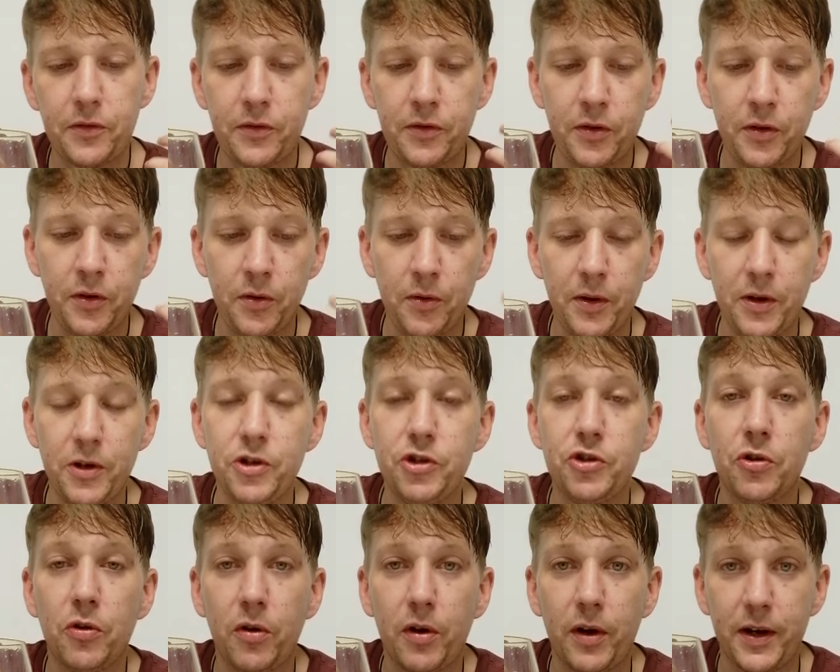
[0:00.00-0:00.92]
to
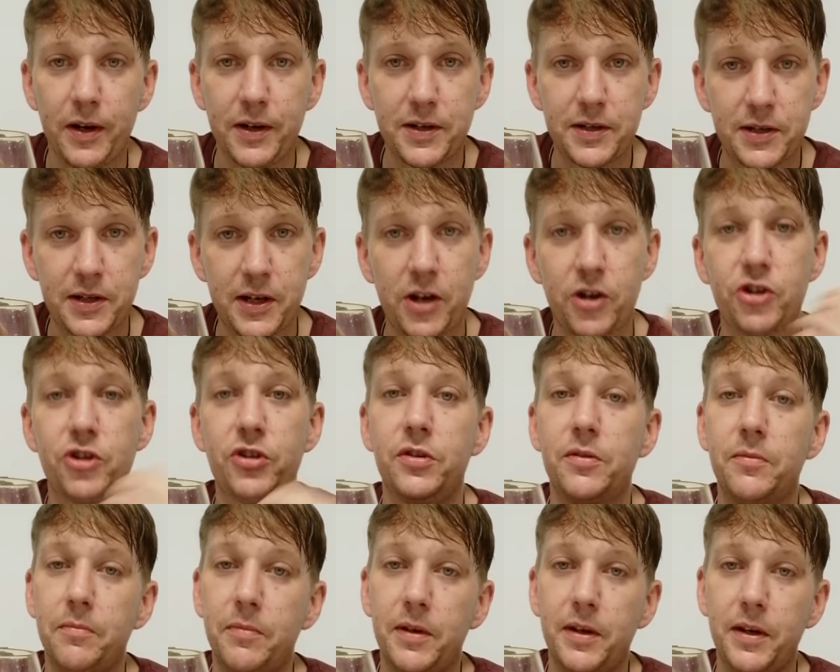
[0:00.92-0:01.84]
enjoy
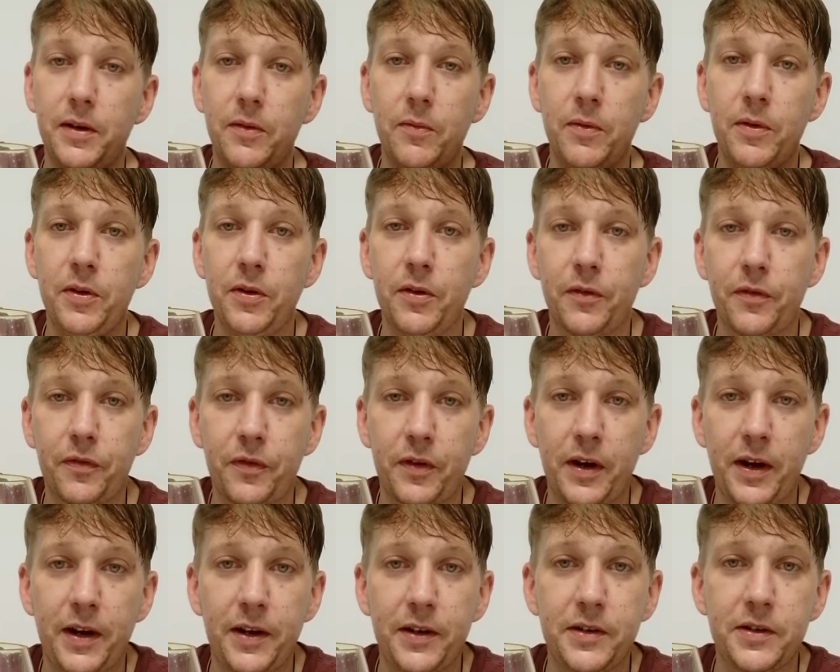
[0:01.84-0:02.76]
sessionably with your
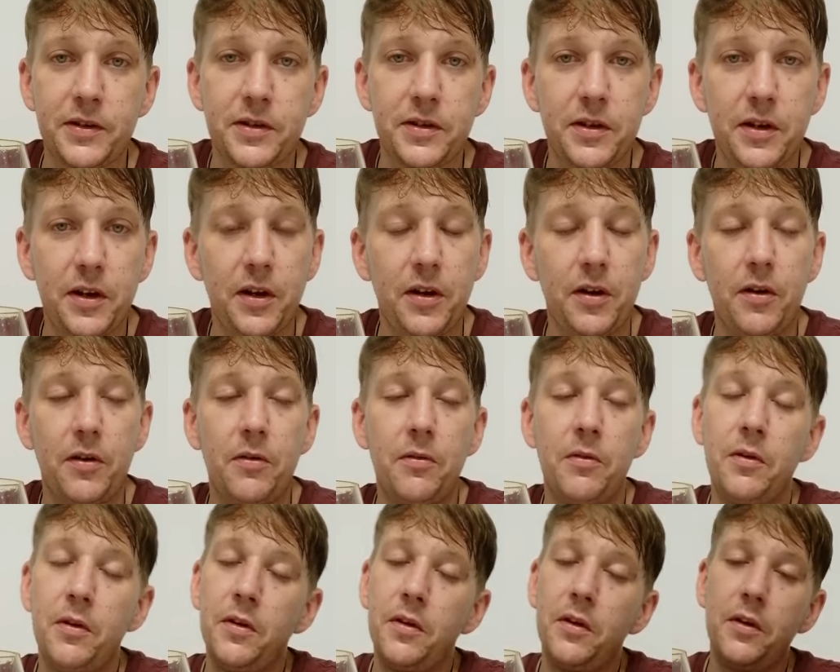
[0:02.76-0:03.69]
friends.
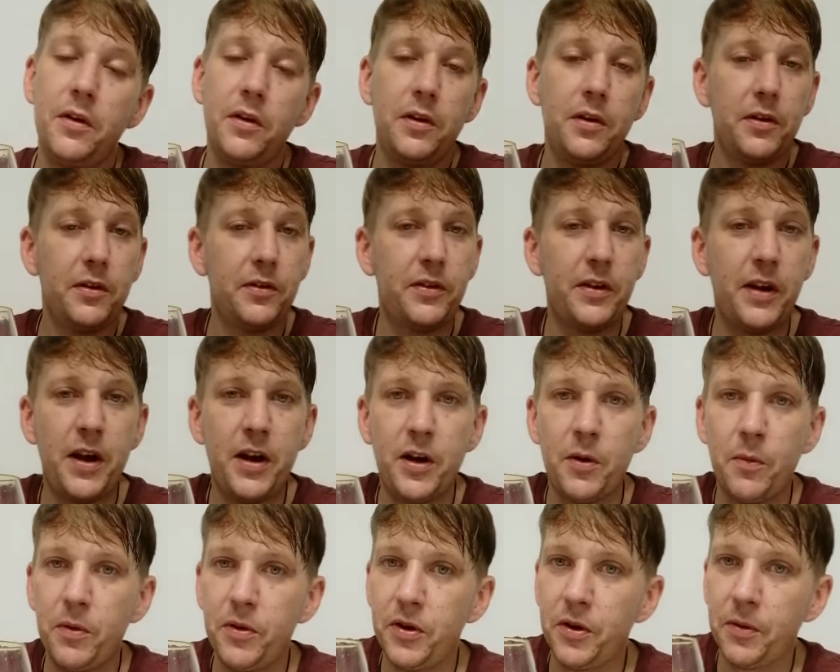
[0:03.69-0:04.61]
Say
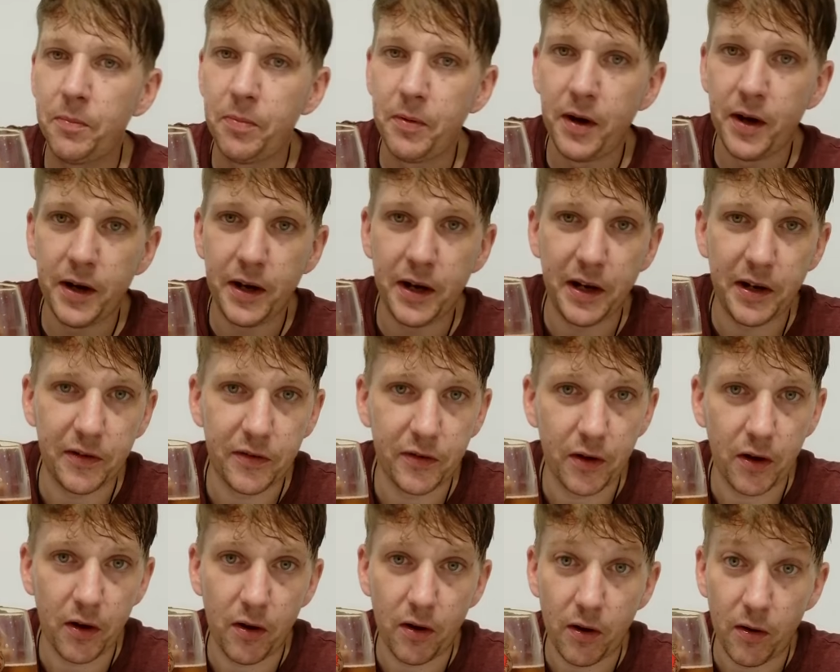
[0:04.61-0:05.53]
you're with your buddies.
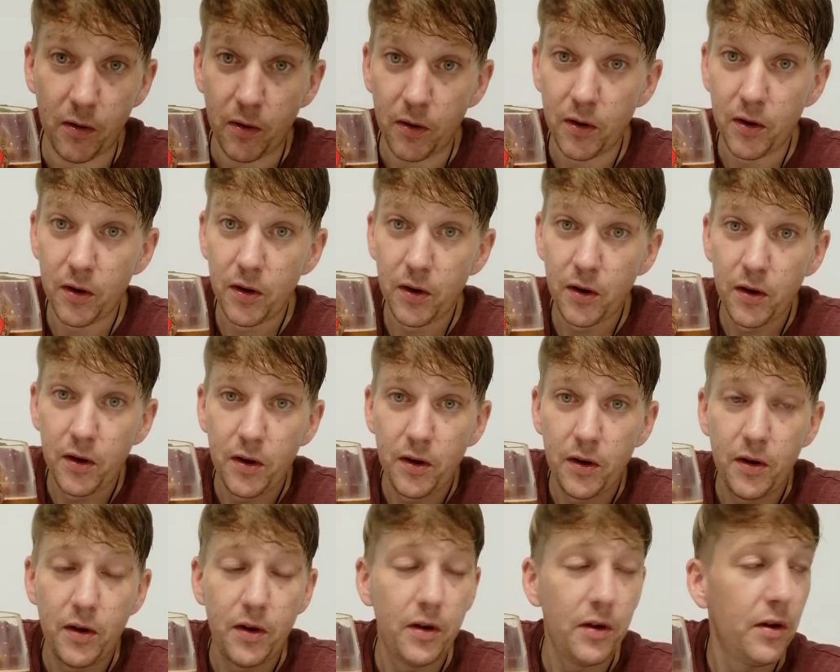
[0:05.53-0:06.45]
Oh,
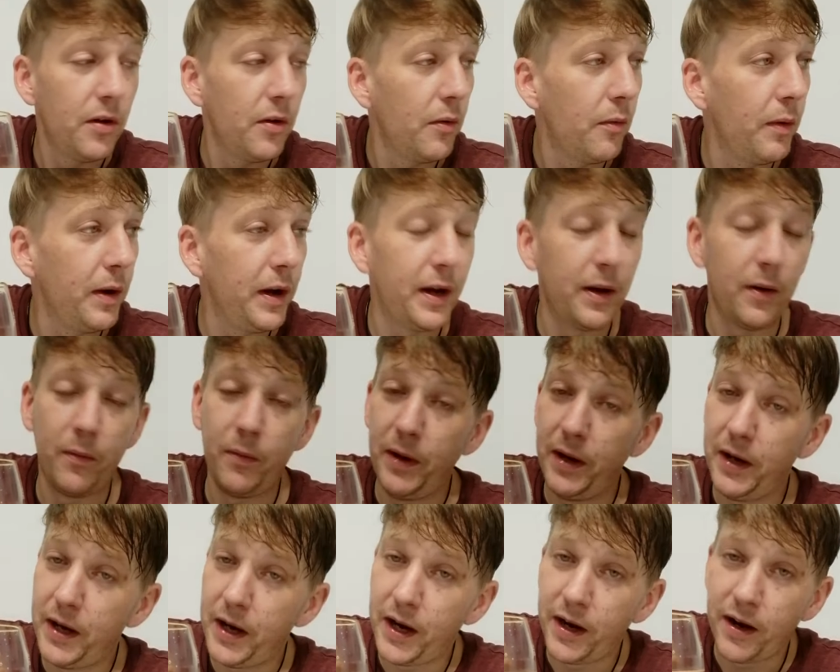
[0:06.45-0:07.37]

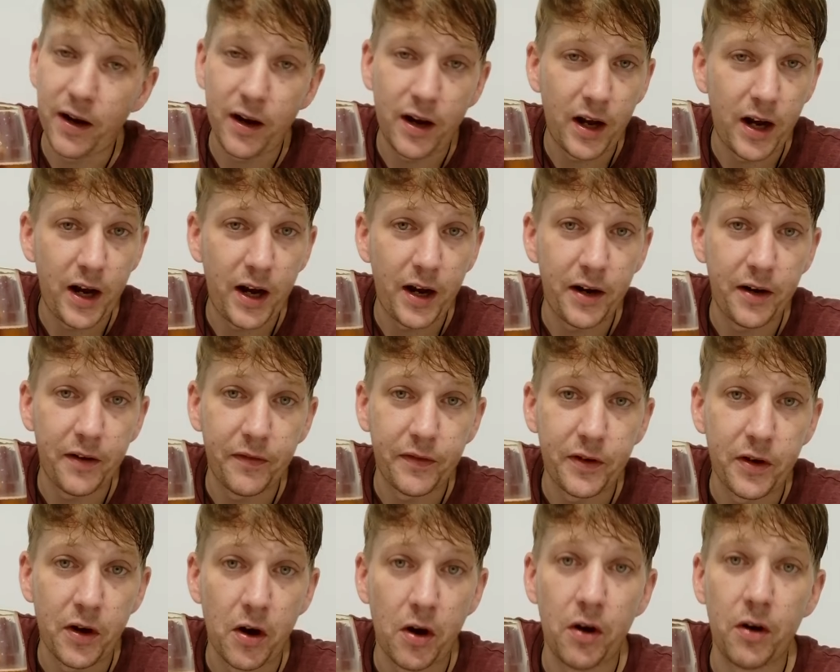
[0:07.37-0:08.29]
we got a lot
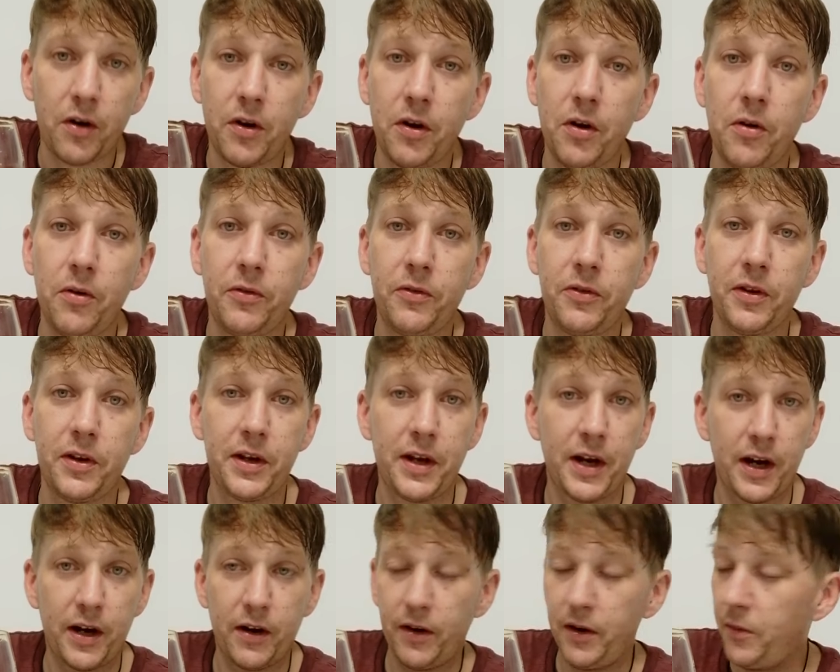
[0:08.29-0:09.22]
of cargo to
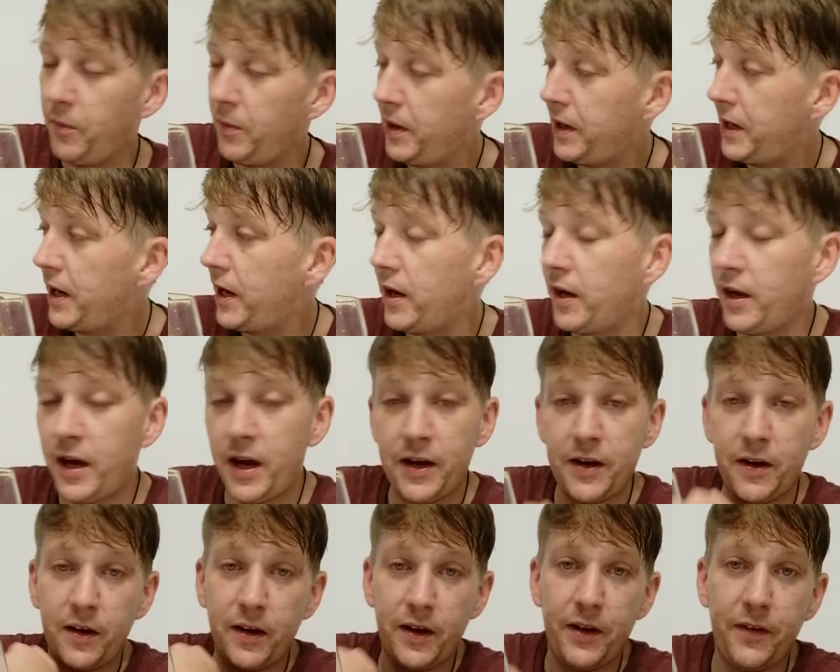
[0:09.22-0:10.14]
carry. We got a
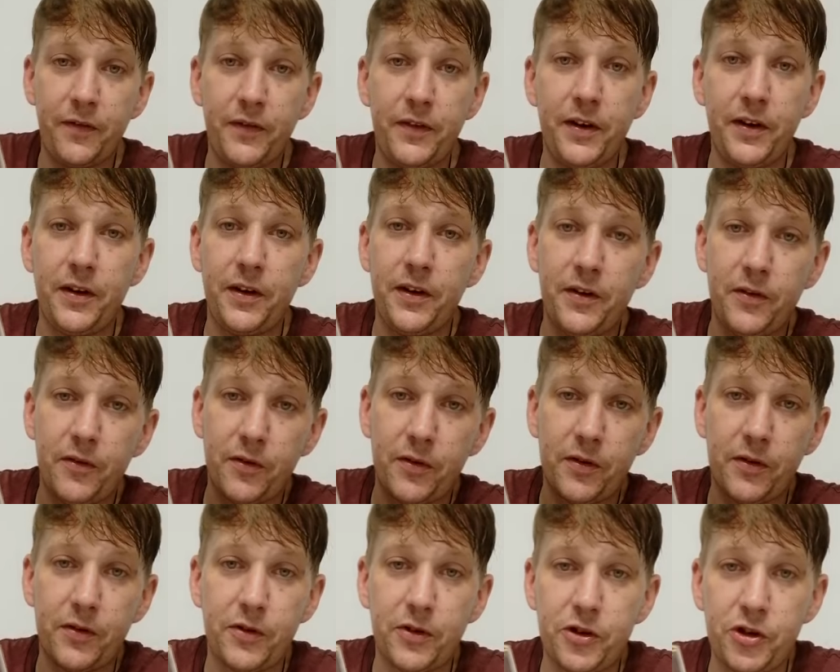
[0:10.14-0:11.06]
lot of lifting
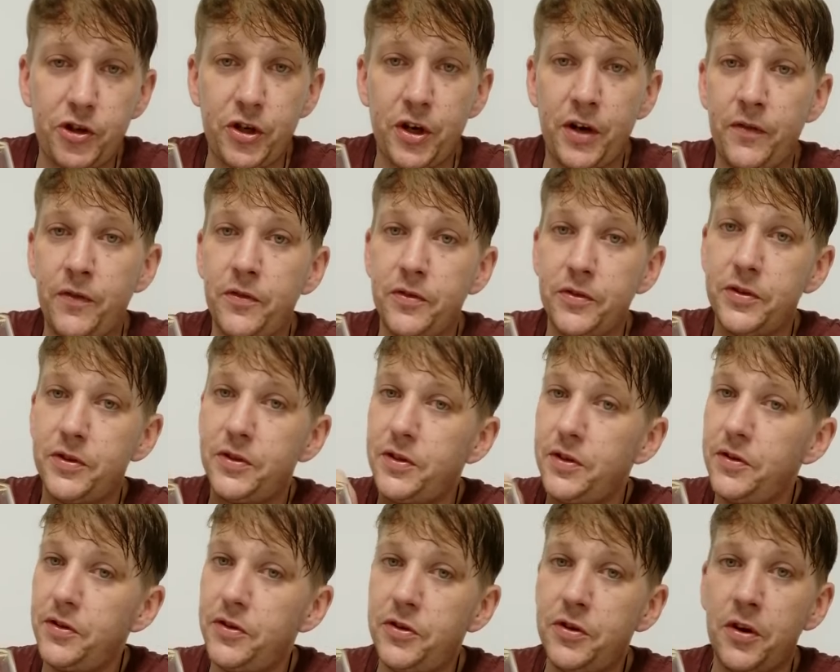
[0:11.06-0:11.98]
or
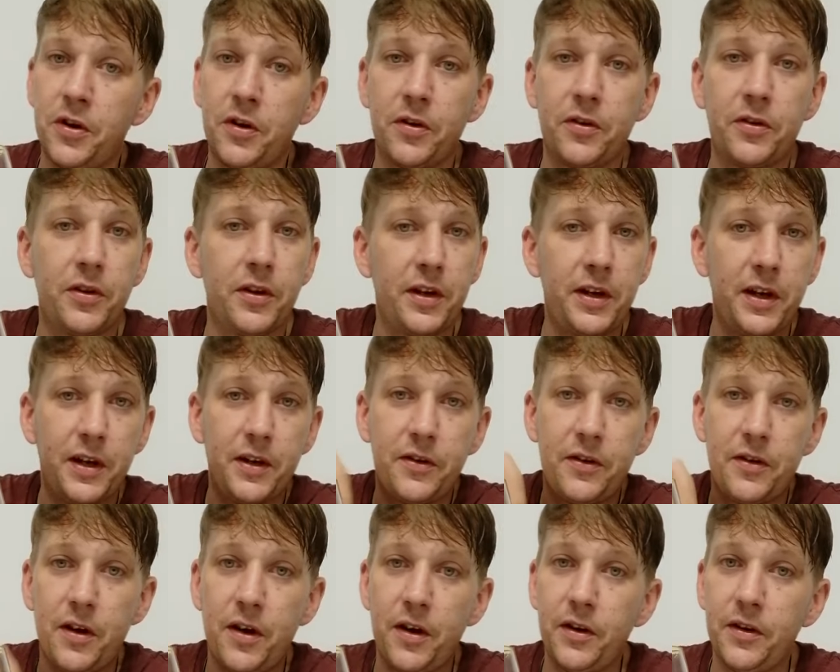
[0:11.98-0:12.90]
shovels of dirt to
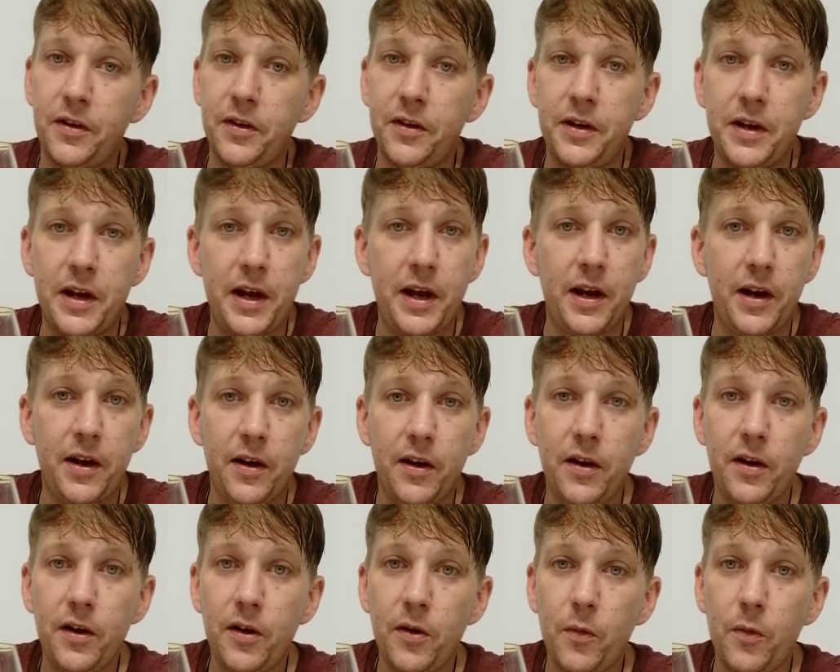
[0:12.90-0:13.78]
get done today.